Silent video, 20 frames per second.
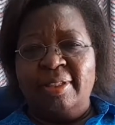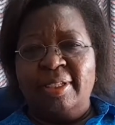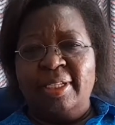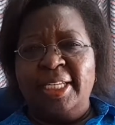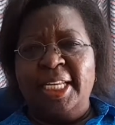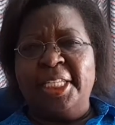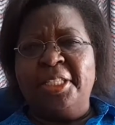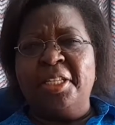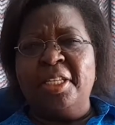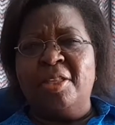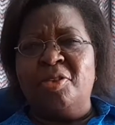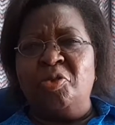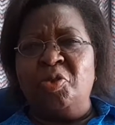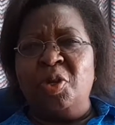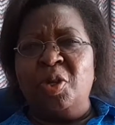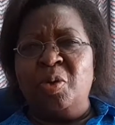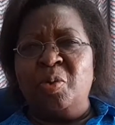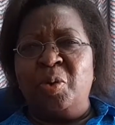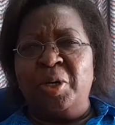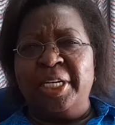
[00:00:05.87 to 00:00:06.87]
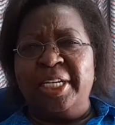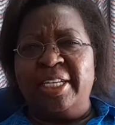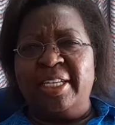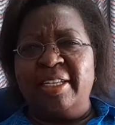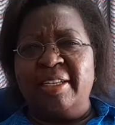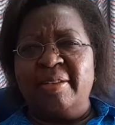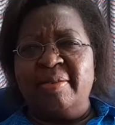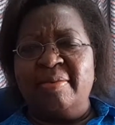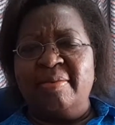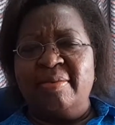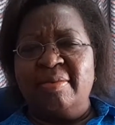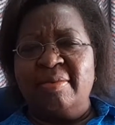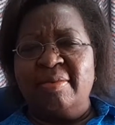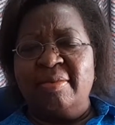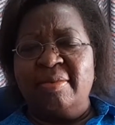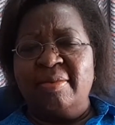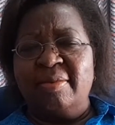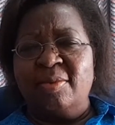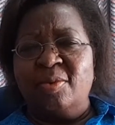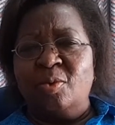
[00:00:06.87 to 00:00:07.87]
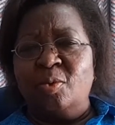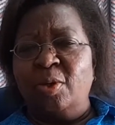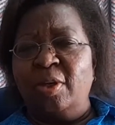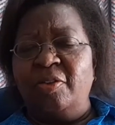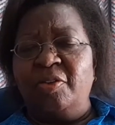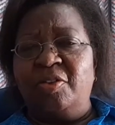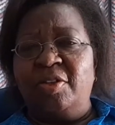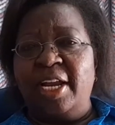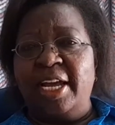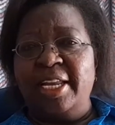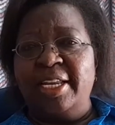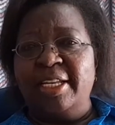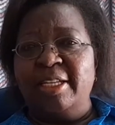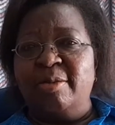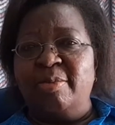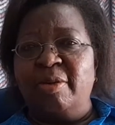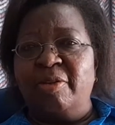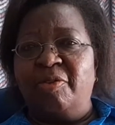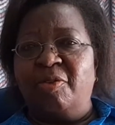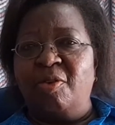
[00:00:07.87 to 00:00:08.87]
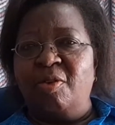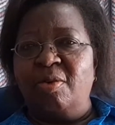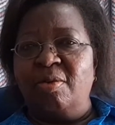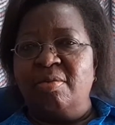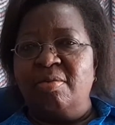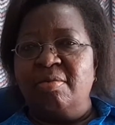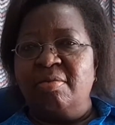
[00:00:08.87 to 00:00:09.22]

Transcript: Does it really work? We've tried it before.